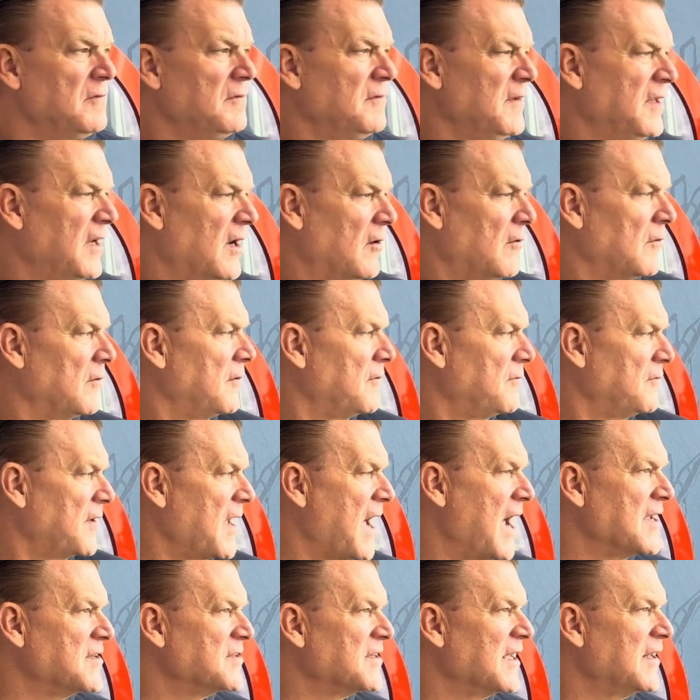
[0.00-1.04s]
if
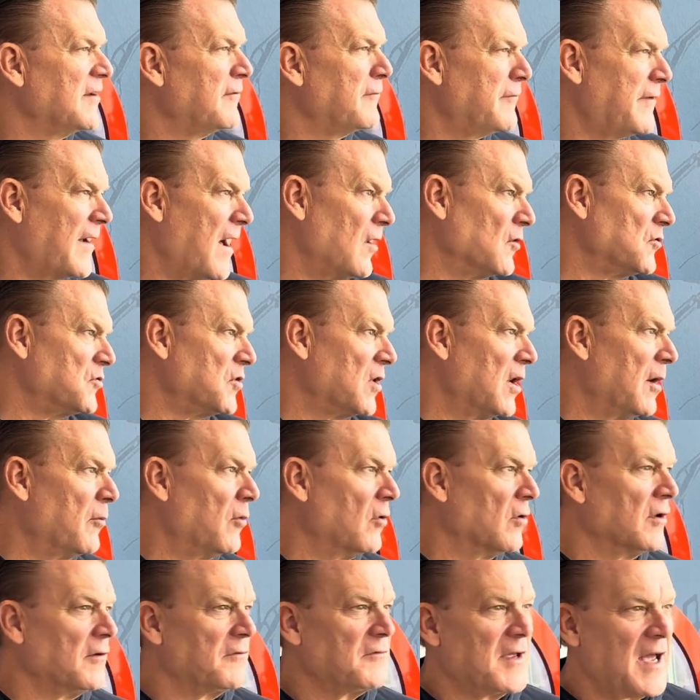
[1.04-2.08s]
guys get in foul
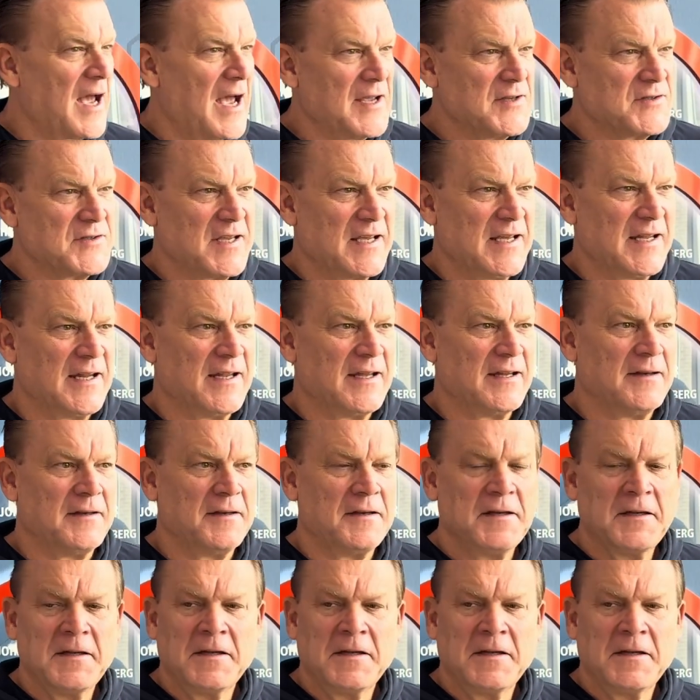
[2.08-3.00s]
trouble, if guys get in,